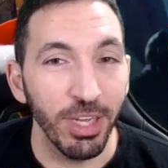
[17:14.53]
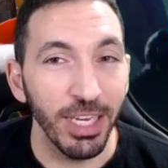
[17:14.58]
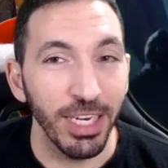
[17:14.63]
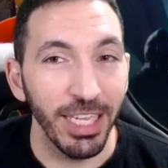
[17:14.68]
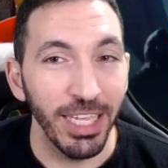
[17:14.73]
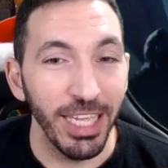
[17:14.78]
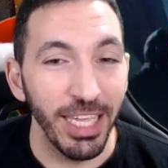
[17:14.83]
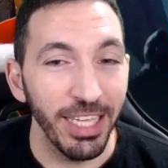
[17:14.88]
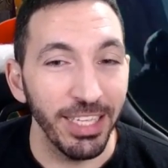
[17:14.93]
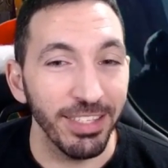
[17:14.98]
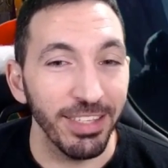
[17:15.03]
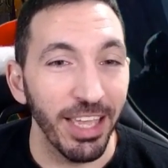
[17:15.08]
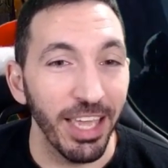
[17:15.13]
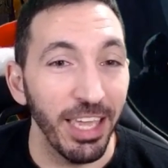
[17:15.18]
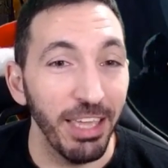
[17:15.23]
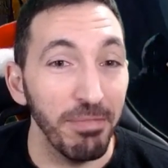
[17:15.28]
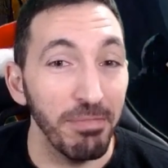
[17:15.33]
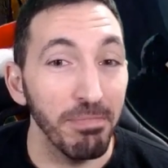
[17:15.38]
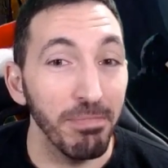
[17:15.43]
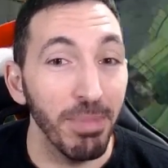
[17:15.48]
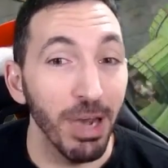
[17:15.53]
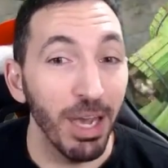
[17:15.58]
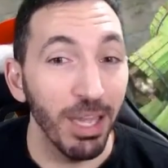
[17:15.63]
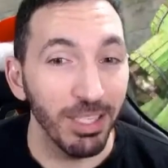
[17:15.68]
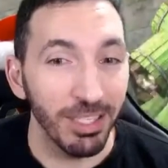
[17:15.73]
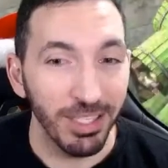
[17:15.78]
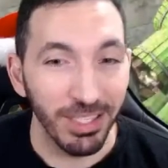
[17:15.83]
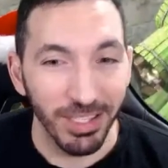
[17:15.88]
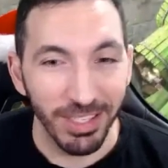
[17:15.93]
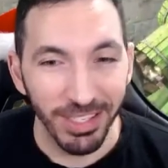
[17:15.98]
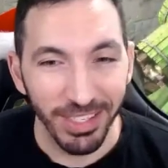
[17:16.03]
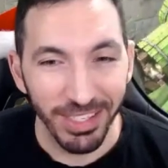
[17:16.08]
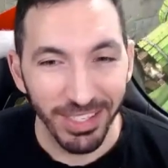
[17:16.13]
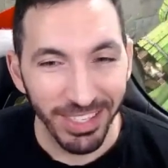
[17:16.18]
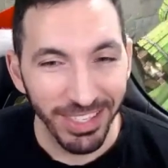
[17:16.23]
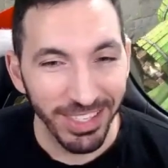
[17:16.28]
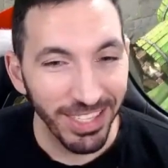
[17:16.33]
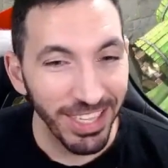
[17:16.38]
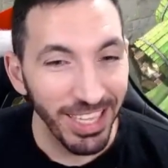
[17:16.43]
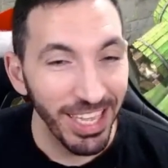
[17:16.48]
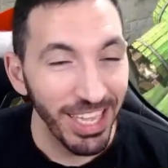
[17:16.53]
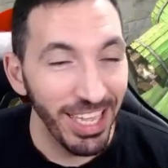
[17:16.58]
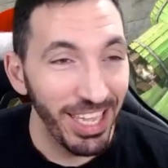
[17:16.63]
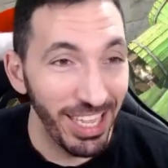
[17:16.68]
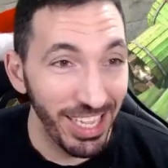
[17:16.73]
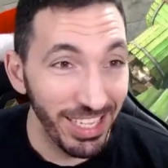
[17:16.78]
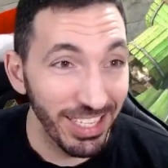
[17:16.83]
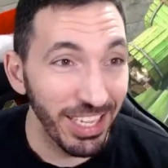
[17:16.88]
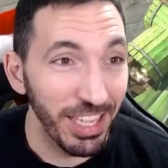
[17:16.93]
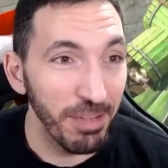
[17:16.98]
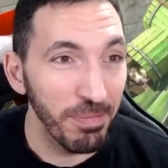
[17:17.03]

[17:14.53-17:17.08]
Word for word: Rend is a must. Is